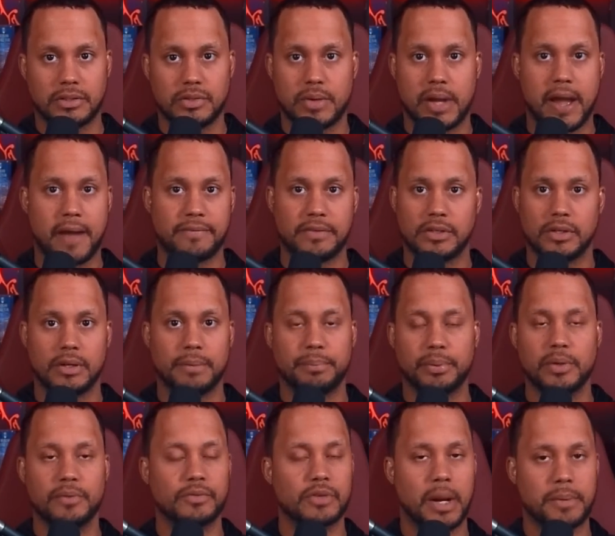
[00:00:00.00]
You have your
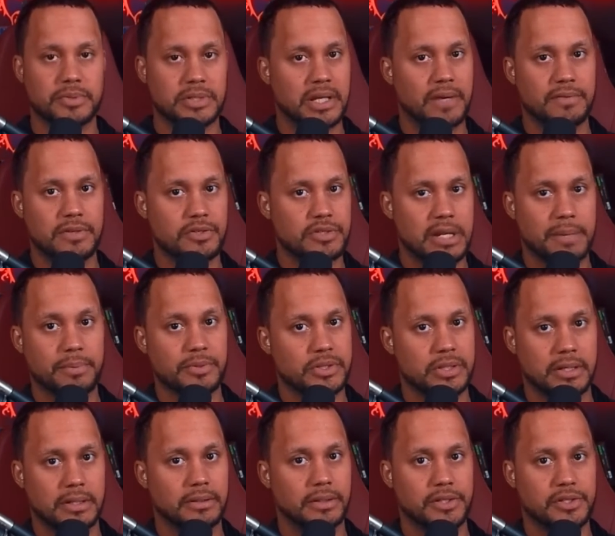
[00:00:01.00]
improved corruption giving you 10%
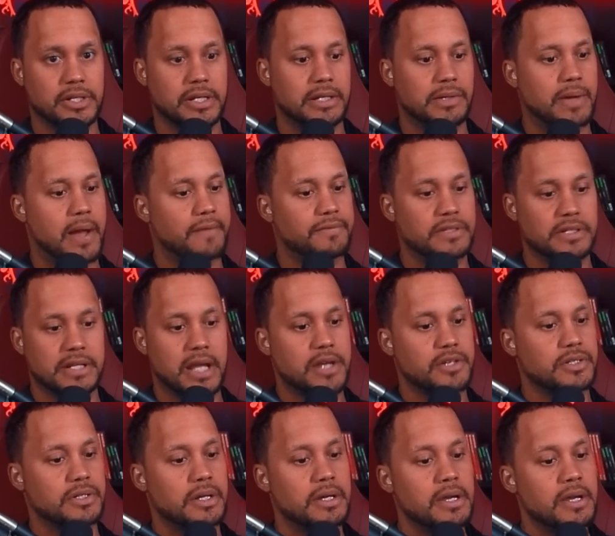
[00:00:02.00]
in Lich King. You have
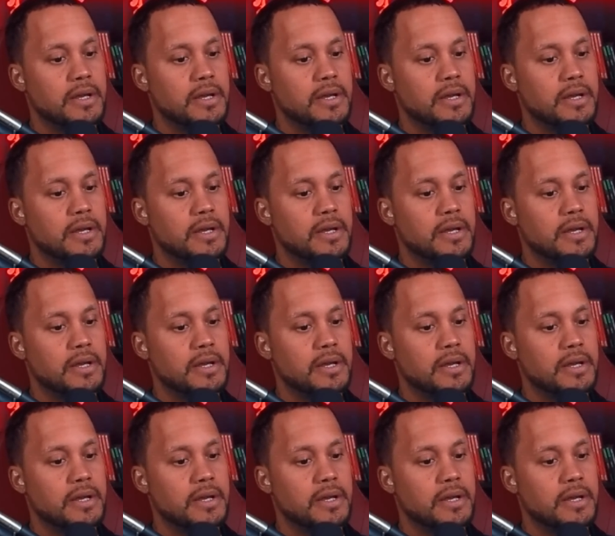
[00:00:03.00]
contagion.